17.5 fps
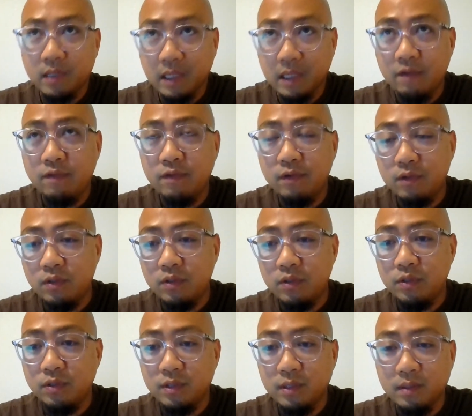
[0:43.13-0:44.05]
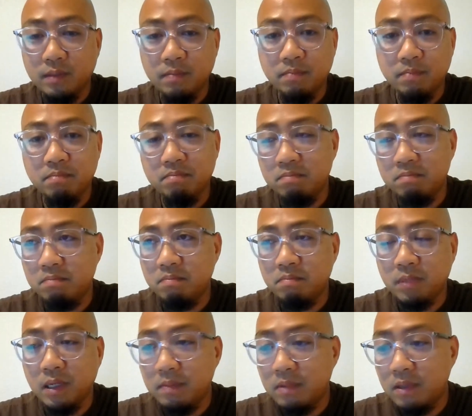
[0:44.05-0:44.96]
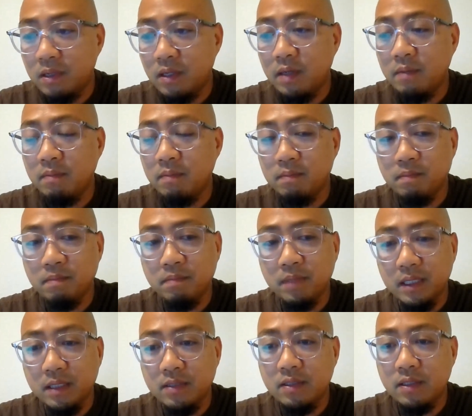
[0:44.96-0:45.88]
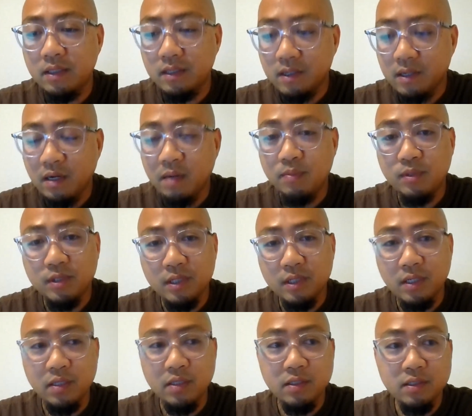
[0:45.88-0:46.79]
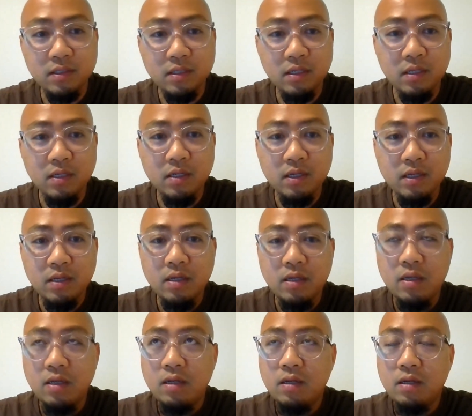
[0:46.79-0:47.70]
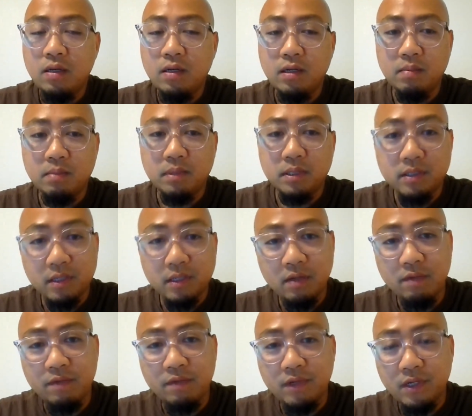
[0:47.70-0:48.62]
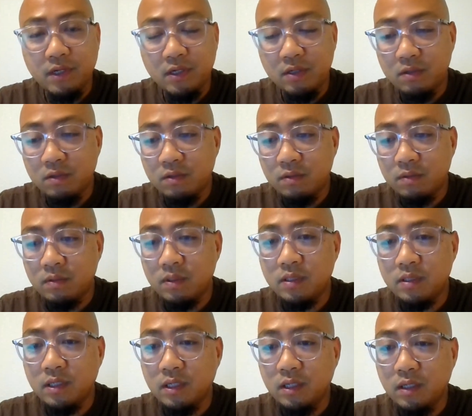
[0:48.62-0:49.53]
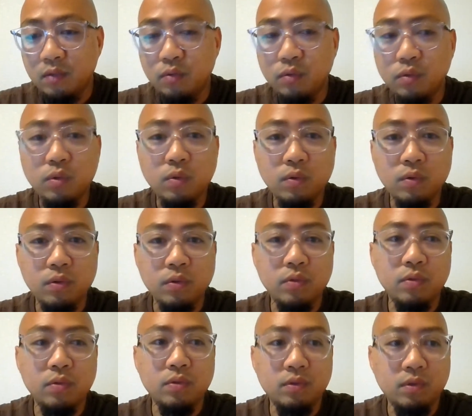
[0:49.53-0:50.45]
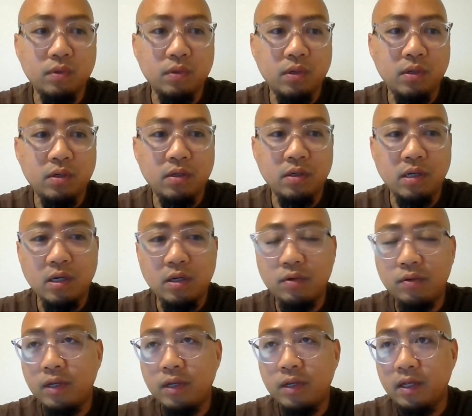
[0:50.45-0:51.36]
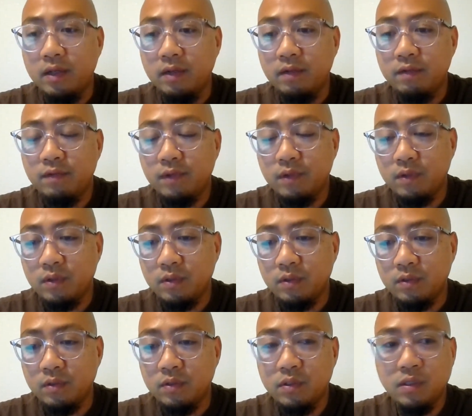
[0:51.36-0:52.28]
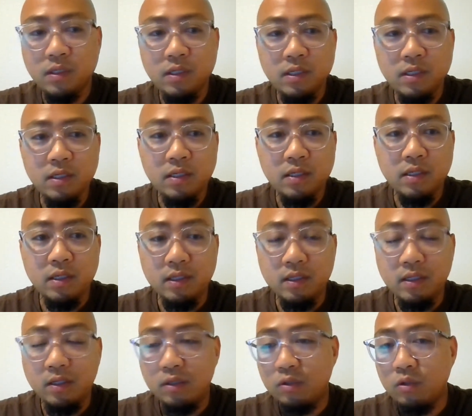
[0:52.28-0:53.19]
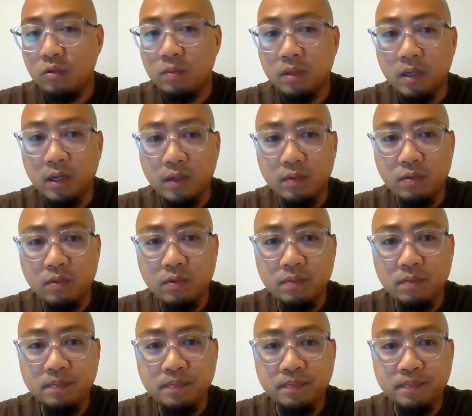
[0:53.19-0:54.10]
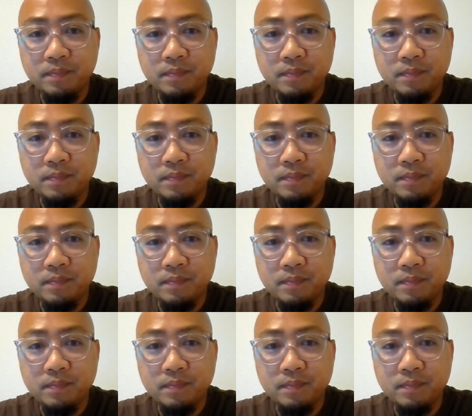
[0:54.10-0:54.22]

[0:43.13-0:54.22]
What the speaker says: take photos using pipeline basic camera settings. My second video was a tutorial on how to edit photos in Adobe Lightroom.